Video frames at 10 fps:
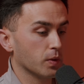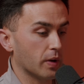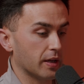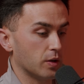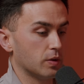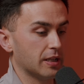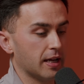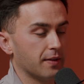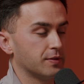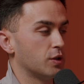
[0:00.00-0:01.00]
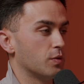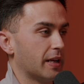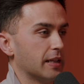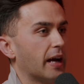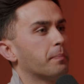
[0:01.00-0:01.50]
where you didn't have too
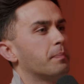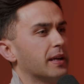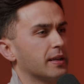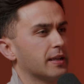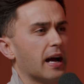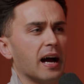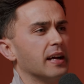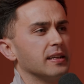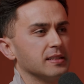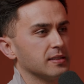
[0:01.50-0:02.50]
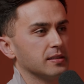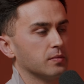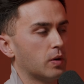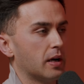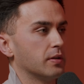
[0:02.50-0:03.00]
many like big guys
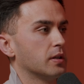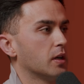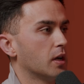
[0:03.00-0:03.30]
and whatever.